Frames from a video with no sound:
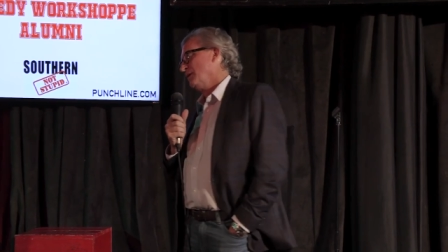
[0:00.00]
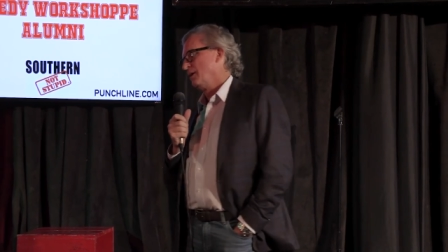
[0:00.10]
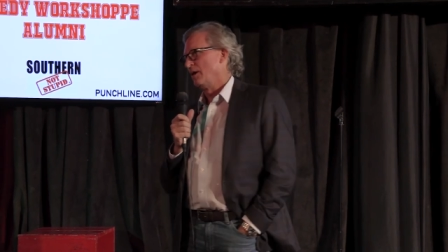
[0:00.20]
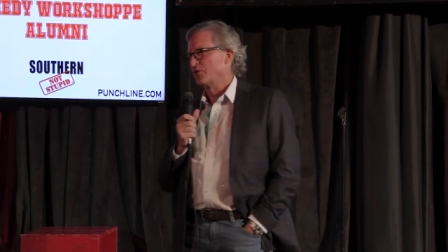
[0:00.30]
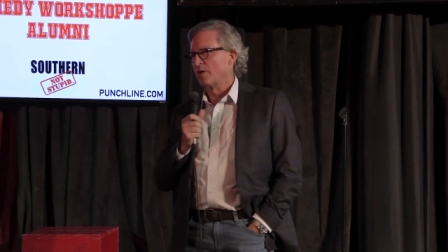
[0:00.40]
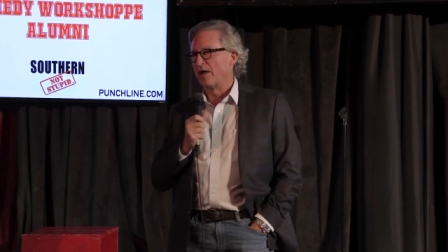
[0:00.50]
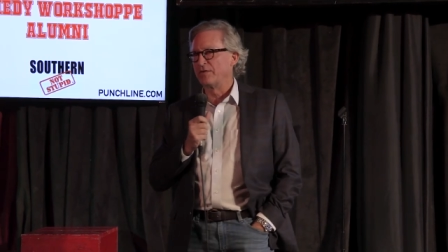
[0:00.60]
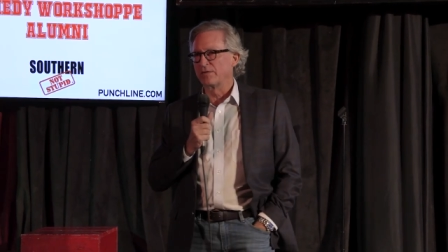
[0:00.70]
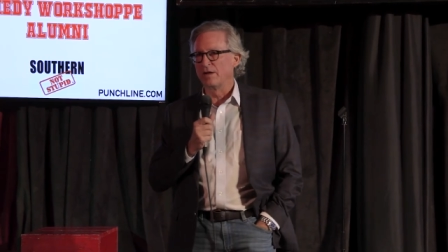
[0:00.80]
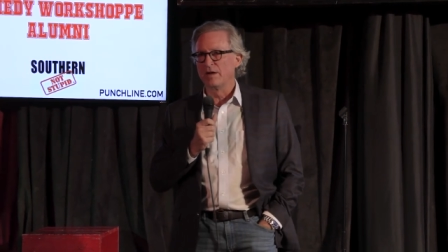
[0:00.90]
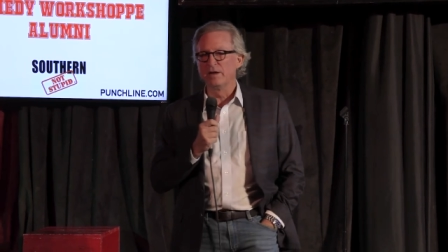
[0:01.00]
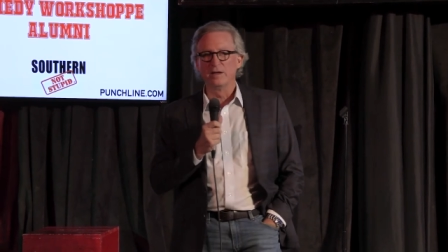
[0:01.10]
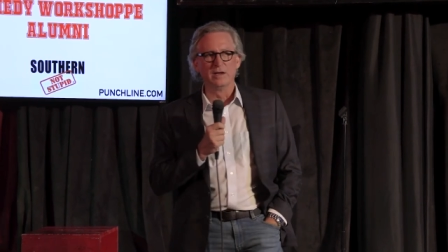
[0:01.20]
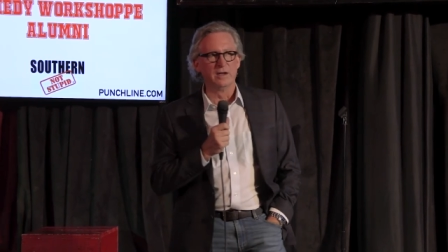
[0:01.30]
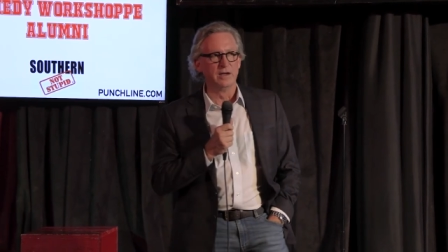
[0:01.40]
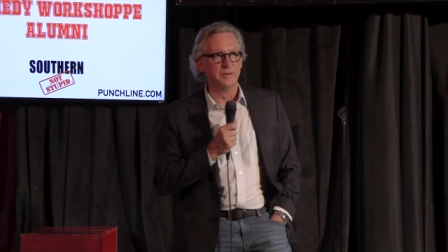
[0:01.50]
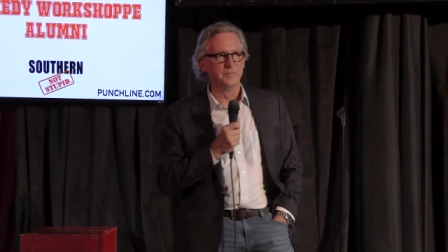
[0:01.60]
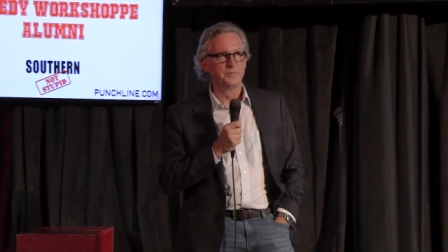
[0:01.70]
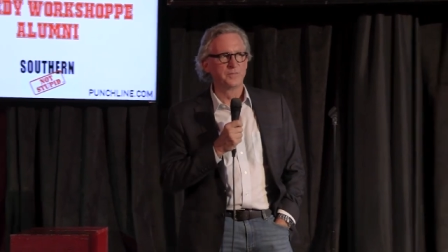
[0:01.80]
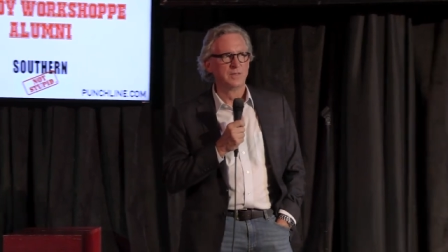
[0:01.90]
Yeah, tragic thing.
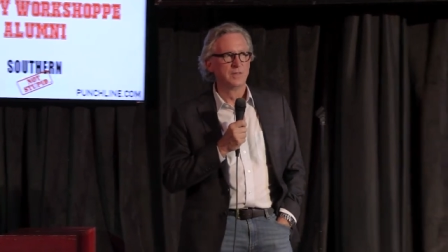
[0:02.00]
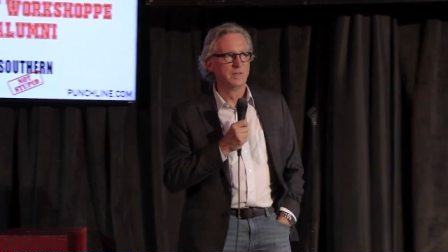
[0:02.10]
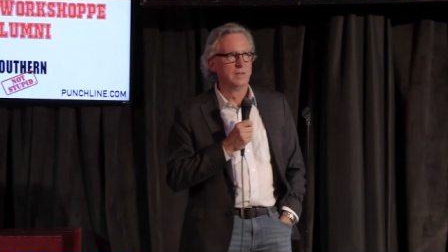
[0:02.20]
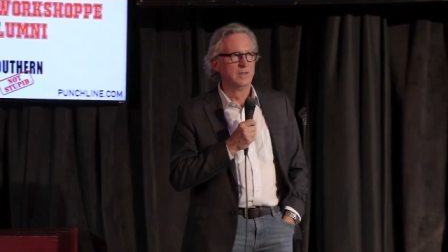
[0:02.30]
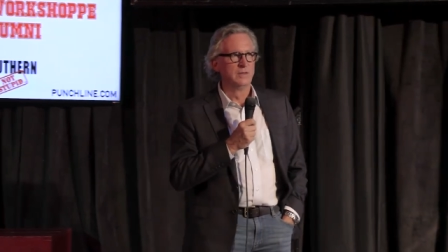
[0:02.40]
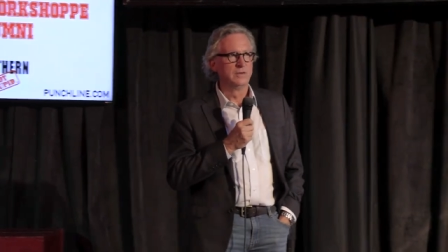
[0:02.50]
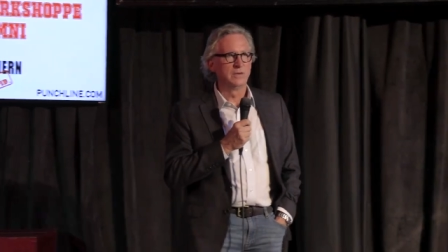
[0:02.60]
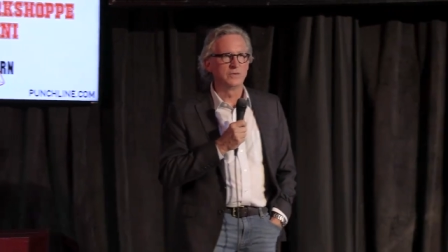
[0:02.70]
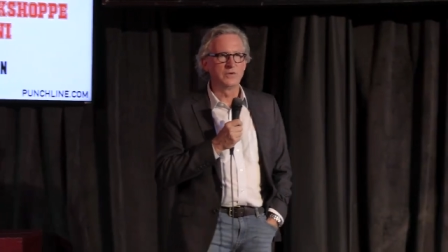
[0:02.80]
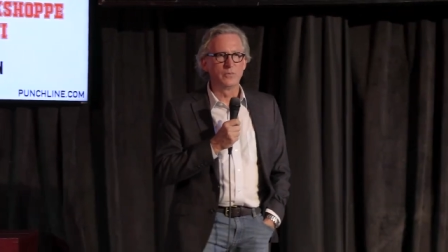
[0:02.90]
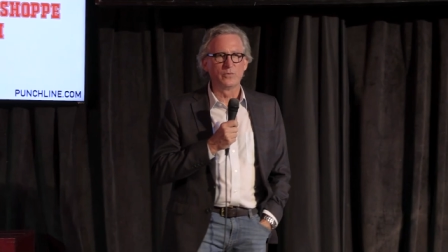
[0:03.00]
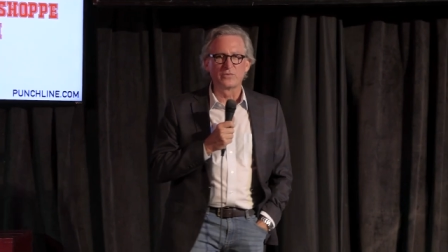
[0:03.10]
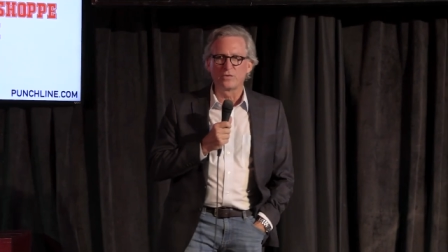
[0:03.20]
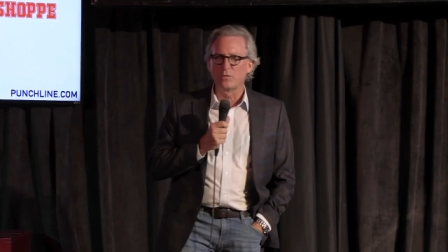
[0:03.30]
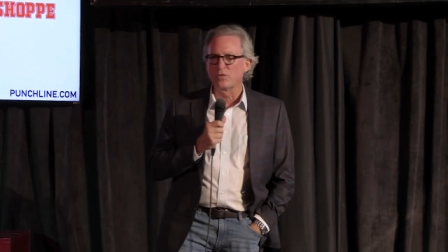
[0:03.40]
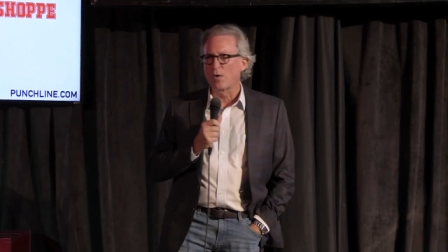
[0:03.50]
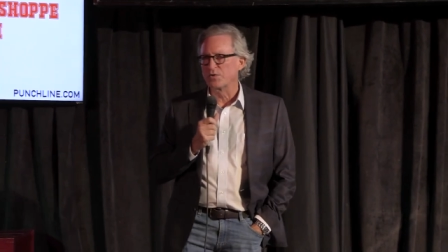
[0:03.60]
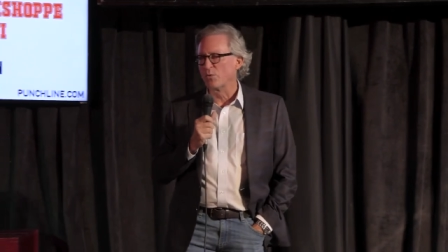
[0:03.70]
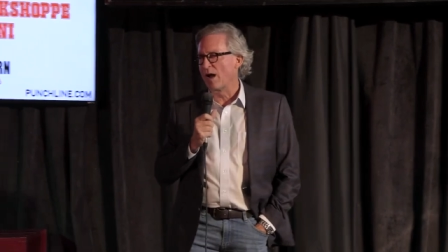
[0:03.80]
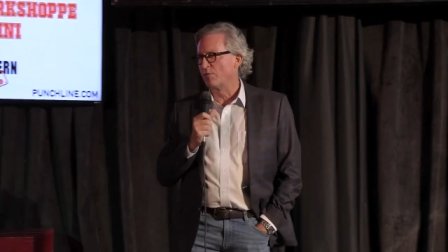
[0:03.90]
Um, she was she was always
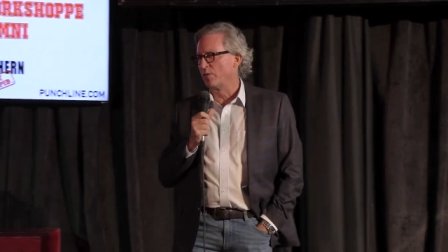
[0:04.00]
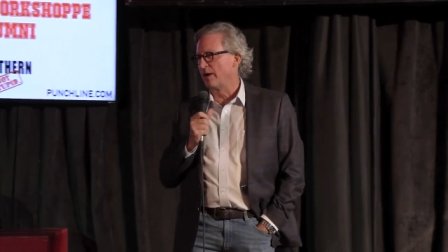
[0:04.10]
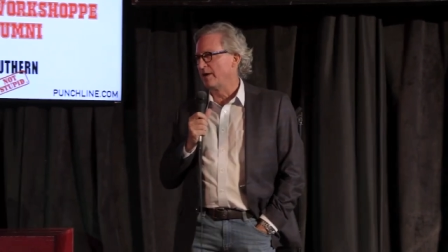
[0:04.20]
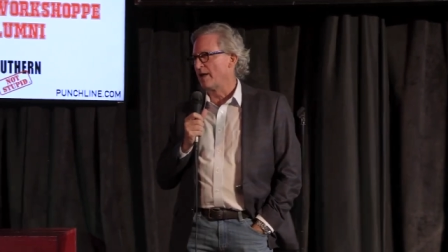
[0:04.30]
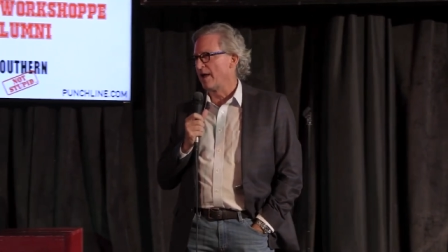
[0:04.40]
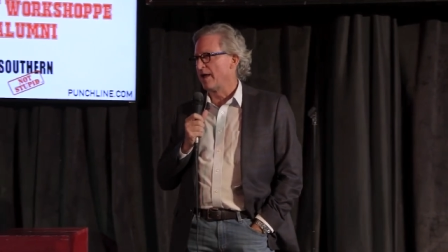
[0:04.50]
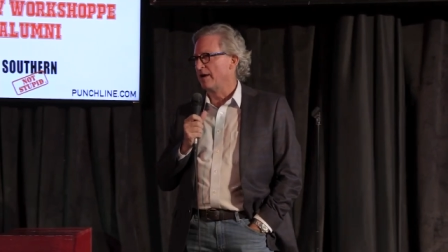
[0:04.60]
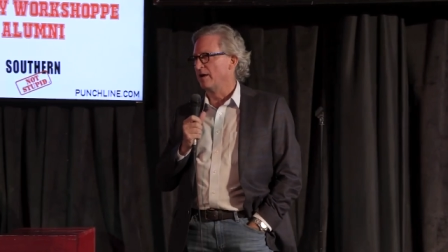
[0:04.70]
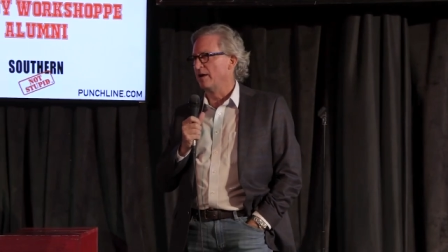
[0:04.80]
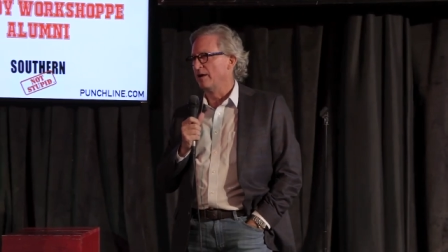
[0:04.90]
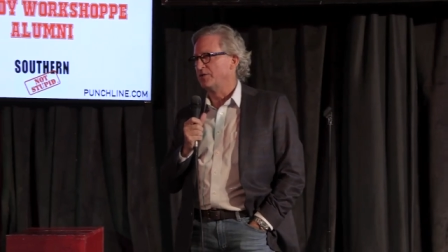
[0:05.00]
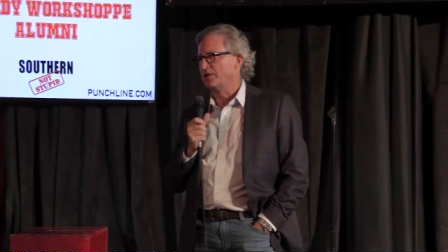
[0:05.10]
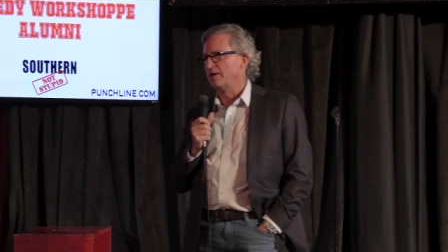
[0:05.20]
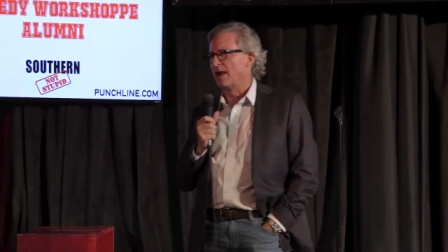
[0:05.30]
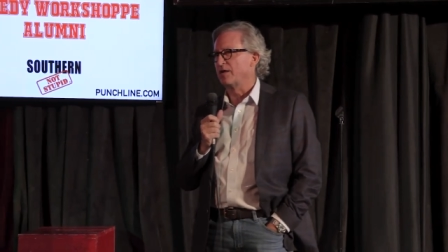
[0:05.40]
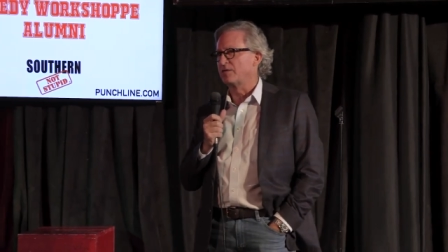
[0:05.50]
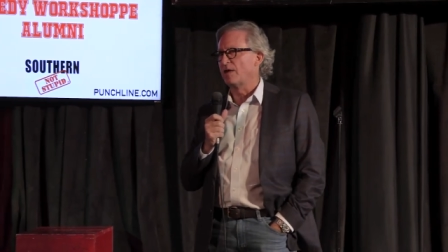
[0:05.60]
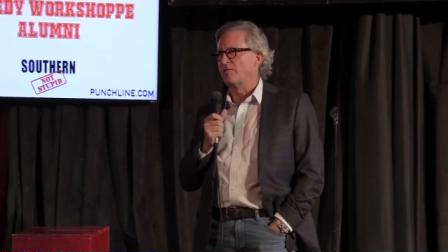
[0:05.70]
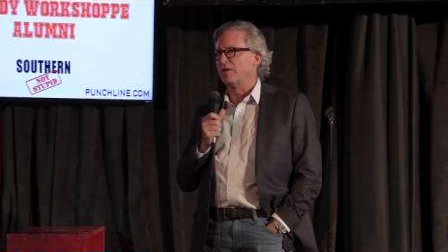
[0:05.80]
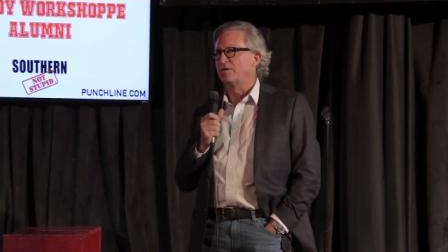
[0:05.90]
a rival with Lady Diana, and she died at
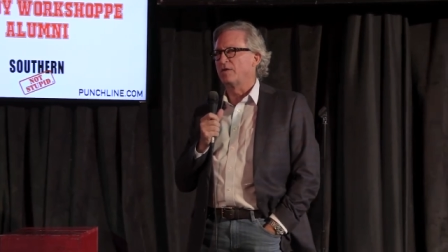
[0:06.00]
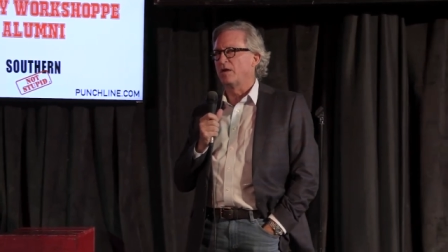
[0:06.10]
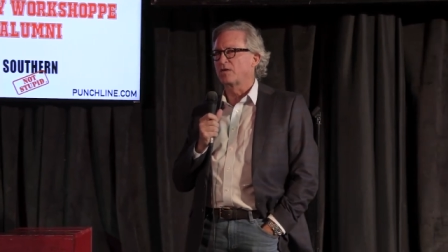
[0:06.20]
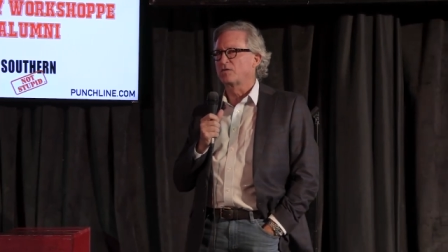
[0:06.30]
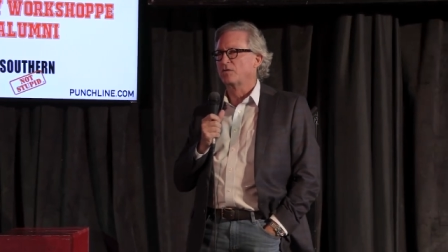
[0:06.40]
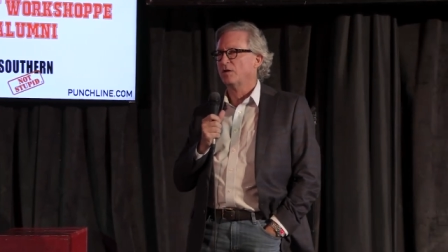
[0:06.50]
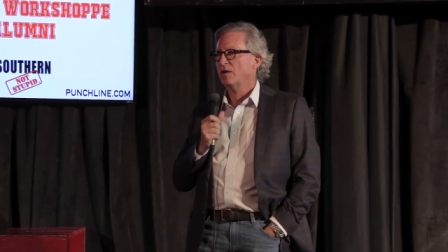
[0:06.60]
76.